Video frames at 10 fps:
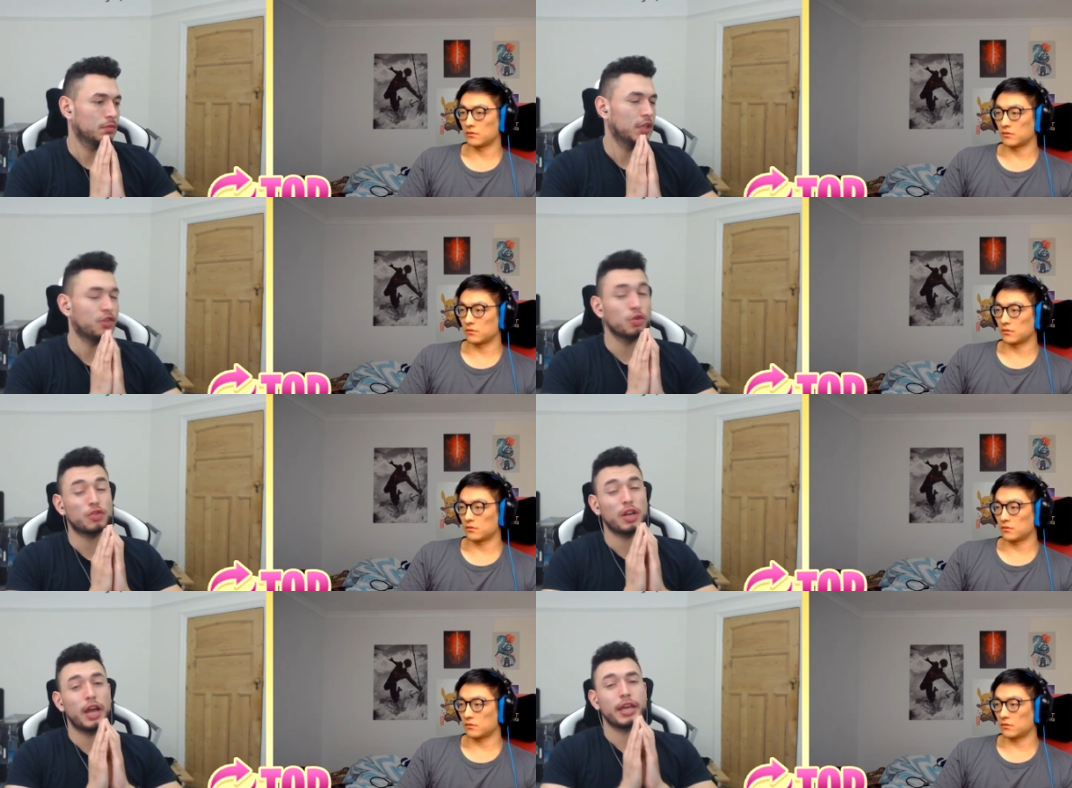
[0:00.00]
Speaker 1: It's
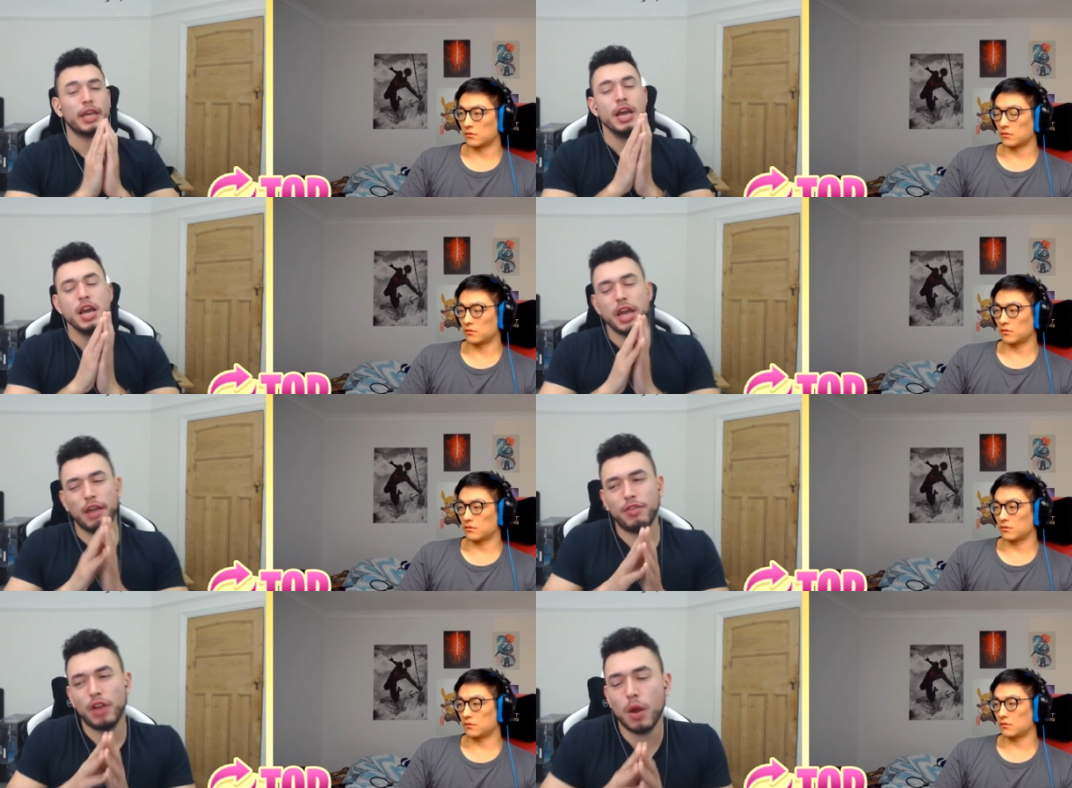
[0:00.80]
also like
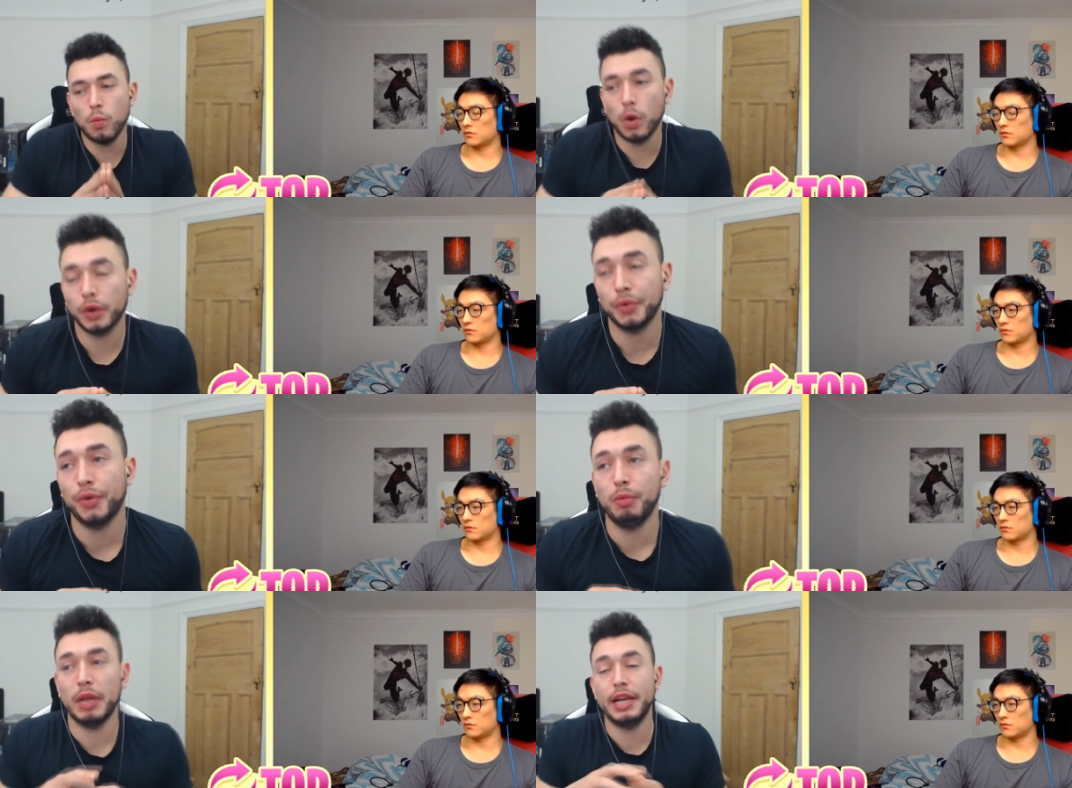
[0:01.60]
even like one or
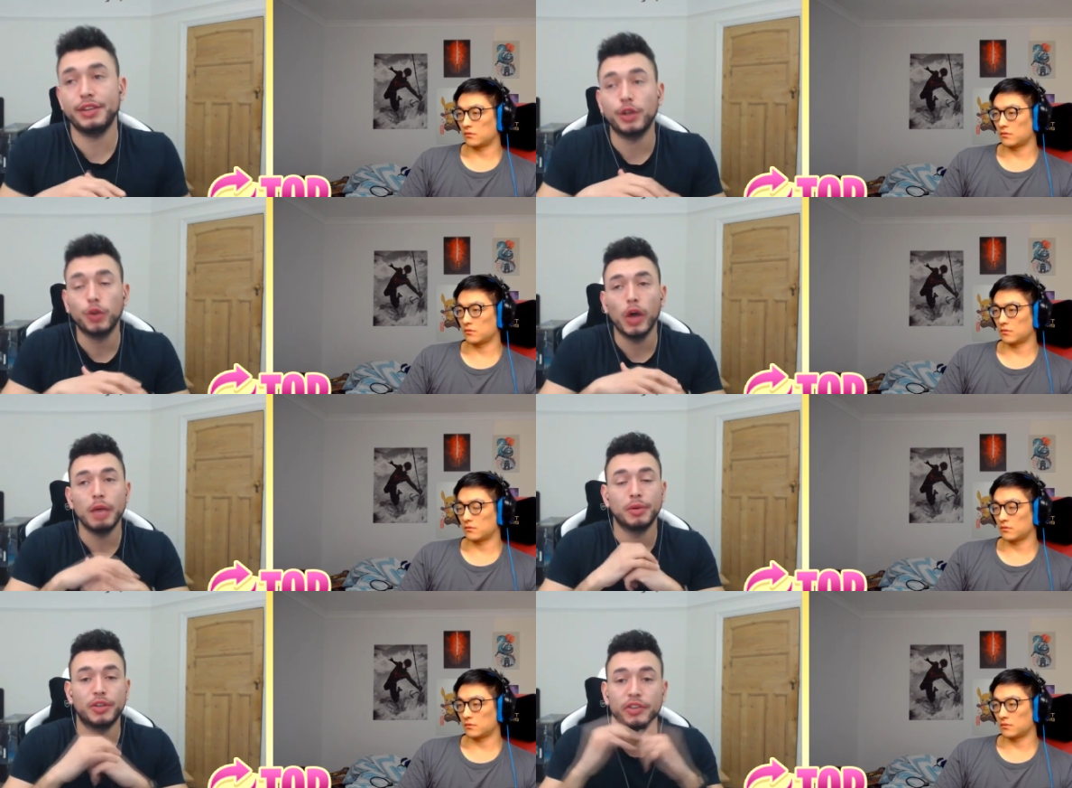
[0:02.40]
two players that you're not
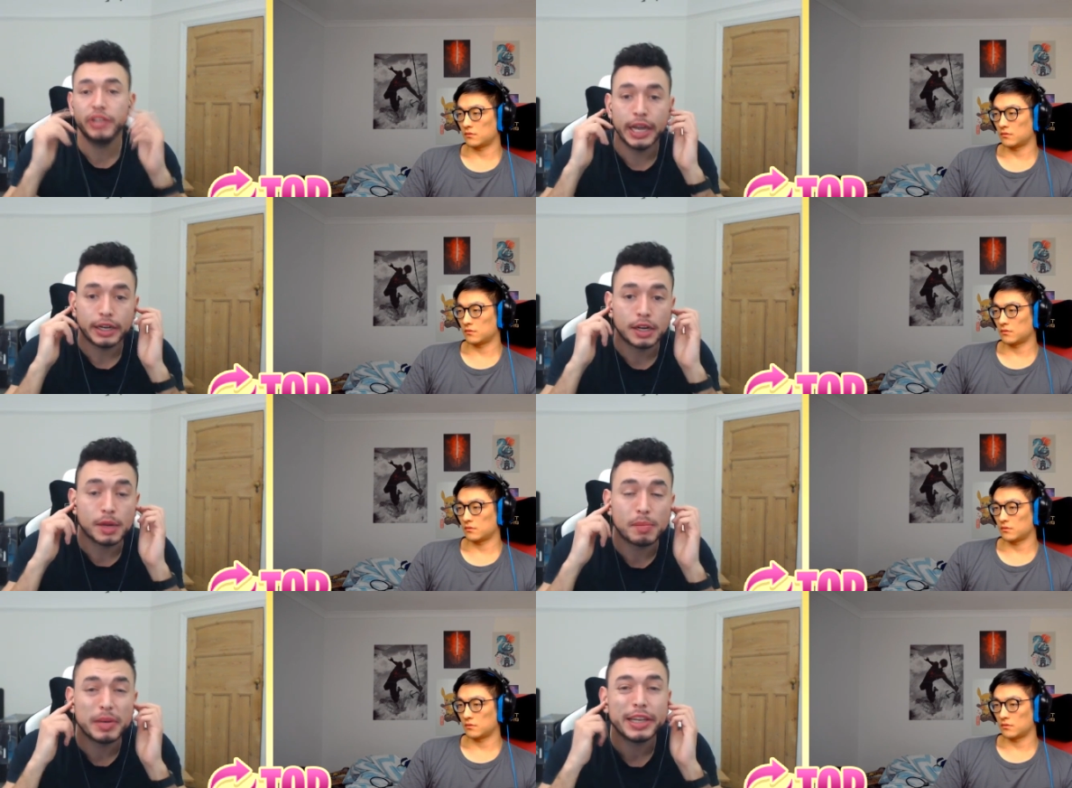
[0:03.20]
able to select can
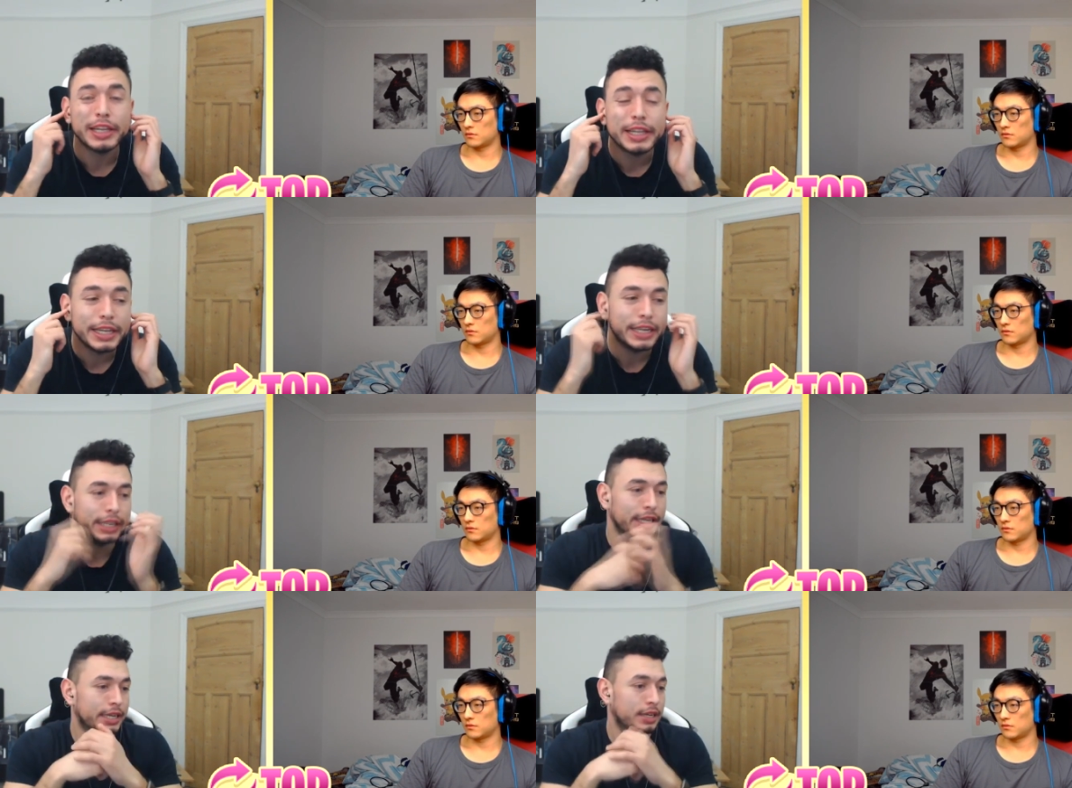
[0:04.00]

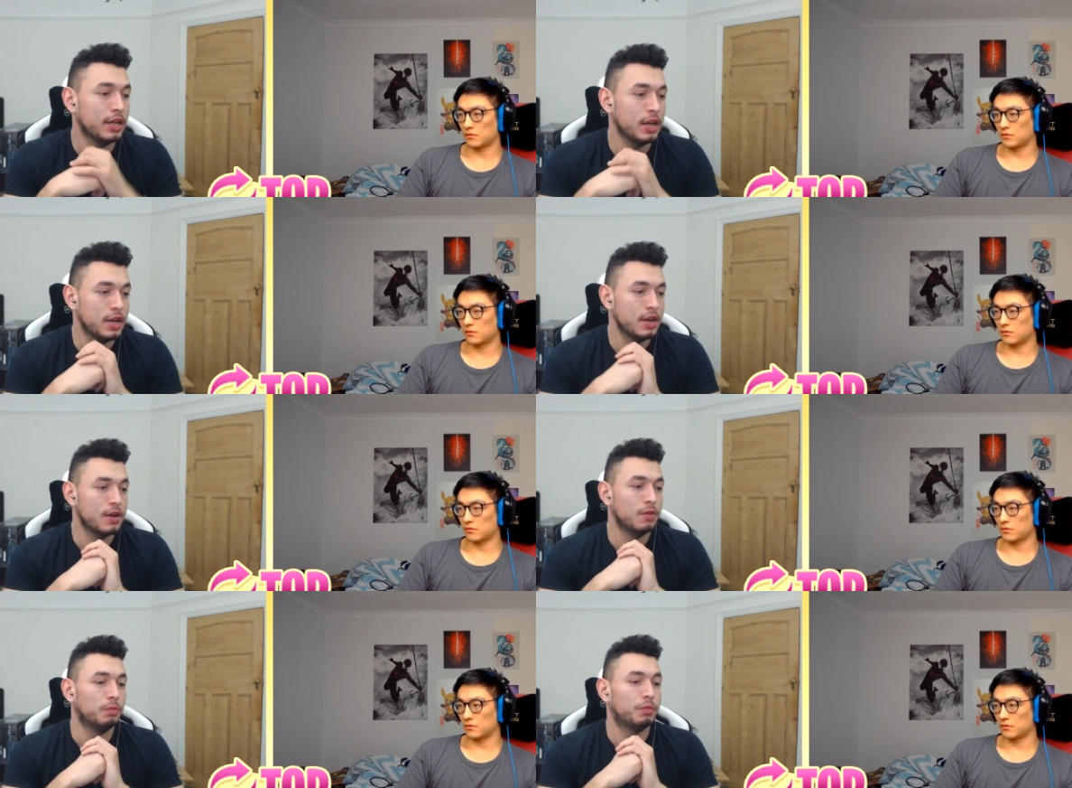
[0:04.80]
completely
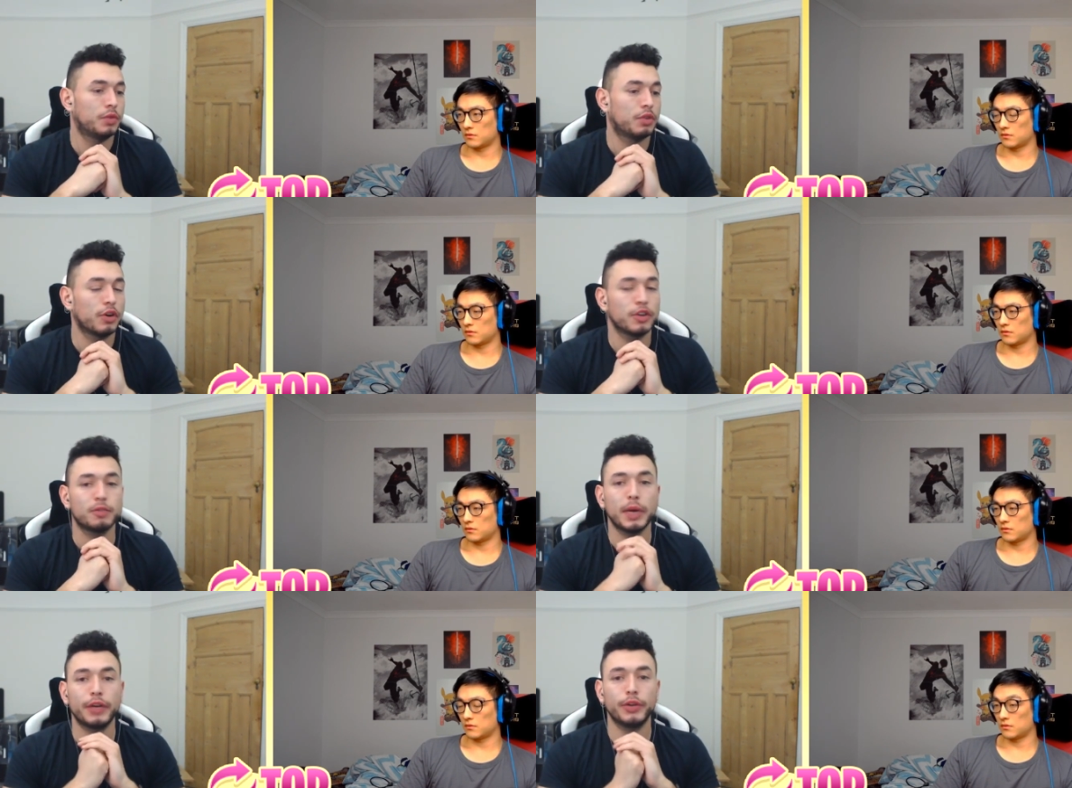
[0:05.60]
throw a
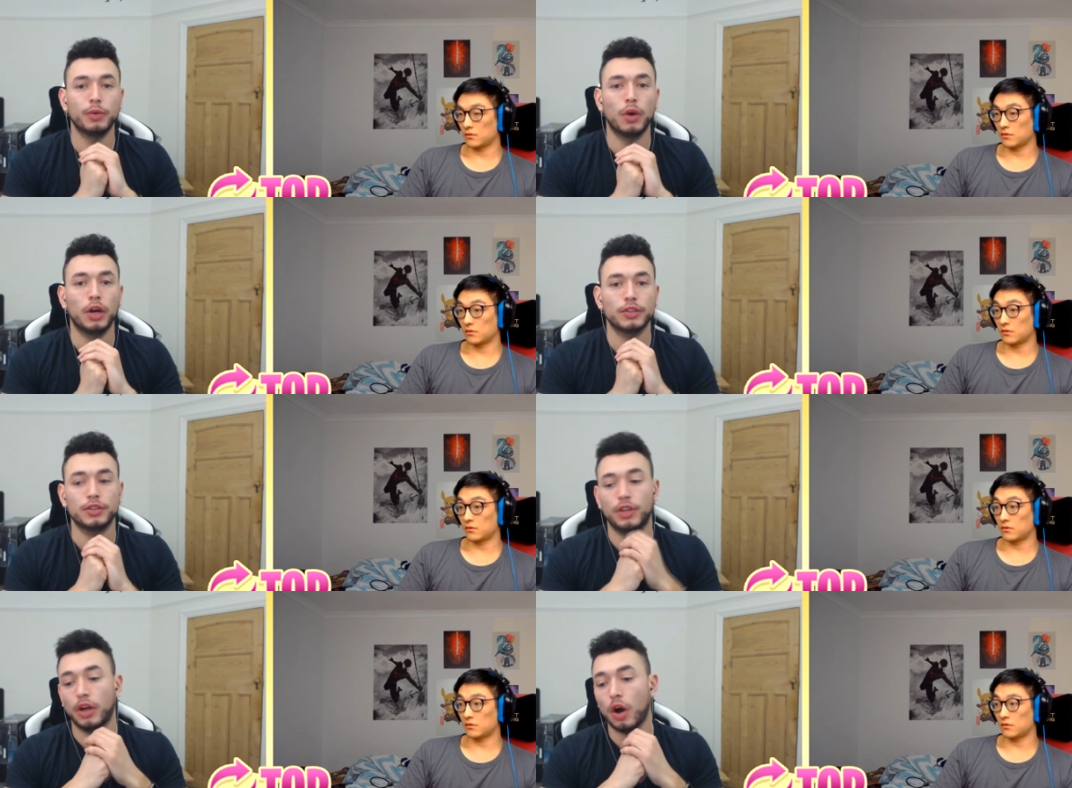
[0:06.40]
spanner in the works
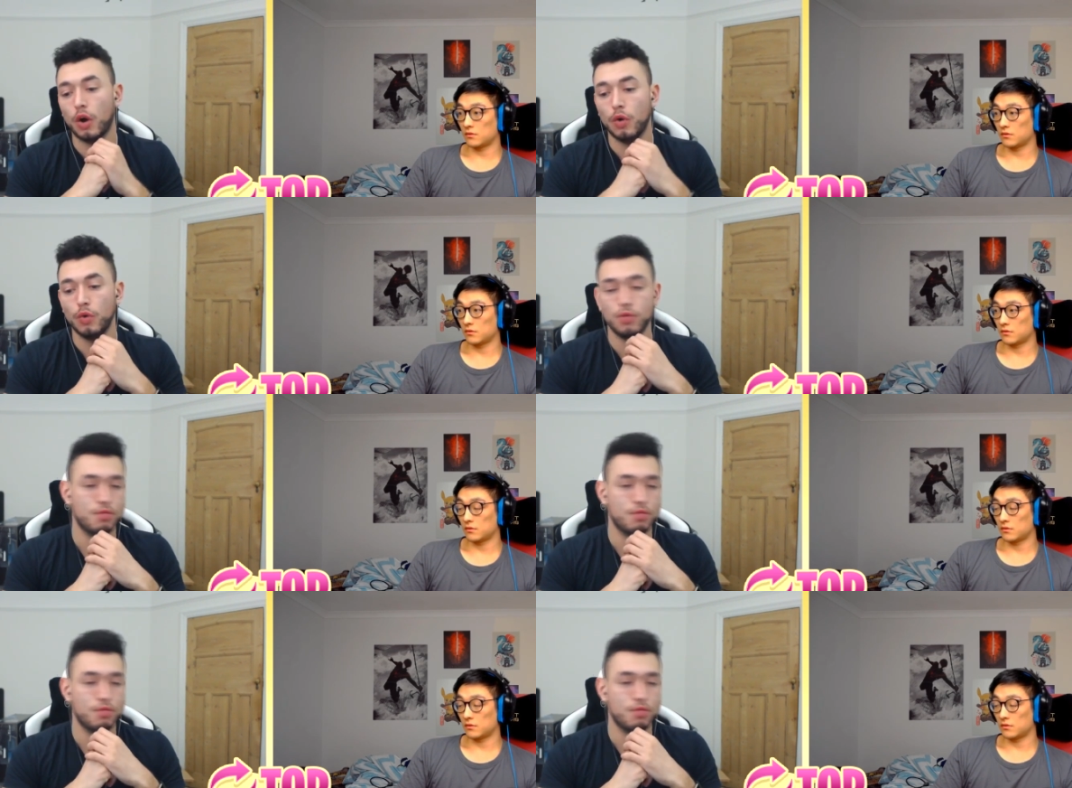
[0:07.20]
to the whole